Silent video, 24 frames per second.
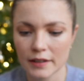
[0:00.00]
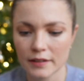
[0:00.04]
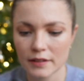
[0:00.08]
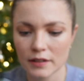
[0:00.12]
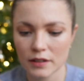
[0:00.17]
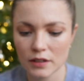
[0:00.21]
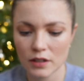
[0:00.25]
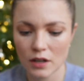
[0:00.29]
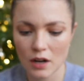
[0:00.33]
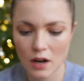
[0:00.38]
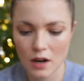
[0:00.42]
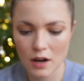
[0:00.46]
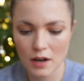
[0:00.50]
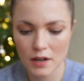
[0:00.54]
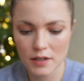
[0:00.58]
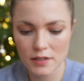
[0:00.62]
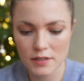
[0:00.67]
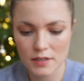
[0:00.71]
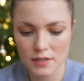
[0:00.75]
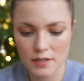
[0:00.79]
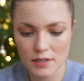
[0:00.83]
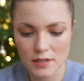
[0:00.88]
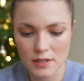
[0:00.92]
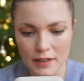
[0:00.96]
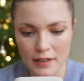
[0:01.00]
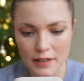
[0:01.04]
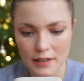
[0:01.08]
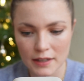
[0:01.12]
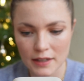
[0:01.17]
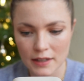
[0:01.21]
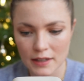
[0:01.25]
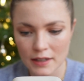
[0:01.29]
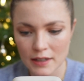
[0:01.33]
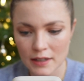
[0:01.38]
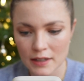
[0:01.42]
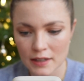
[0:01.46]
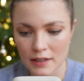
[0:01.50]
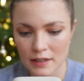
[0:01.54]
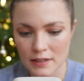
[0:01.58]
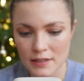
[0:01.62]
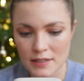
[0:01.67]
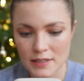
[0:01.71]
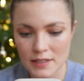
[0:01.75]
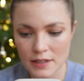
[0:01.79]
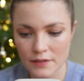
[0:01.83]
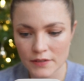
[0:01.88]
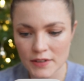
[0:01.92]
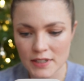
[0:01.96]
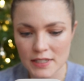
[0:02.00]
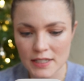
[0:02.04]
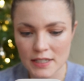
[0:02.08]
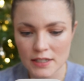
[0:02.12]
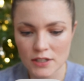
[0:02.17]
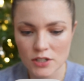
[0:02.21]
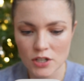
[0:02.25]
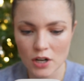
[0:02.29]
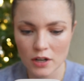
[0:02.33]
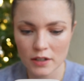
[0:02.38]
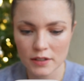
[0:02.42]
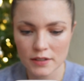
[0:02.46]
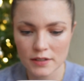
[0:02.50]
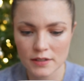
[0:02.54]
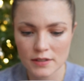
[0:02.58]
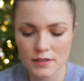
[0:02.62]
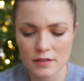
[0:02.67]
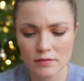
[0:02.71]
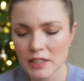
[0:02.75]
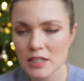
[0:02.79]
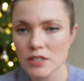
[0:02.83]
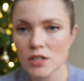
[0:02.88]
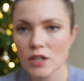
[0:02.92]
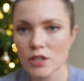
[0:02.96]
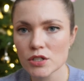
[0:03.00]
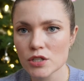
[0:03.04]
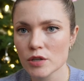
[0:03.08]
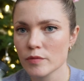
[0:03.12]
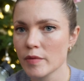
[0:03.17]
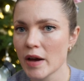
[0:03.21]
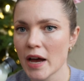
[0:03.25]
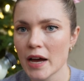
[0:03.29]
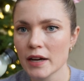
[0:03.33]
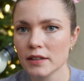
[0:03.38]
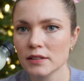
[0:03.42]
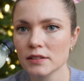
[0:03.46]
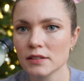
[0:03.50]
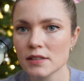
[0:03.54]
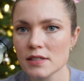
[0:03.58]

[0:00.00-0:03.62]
The cost, it is $17. That's not too bad.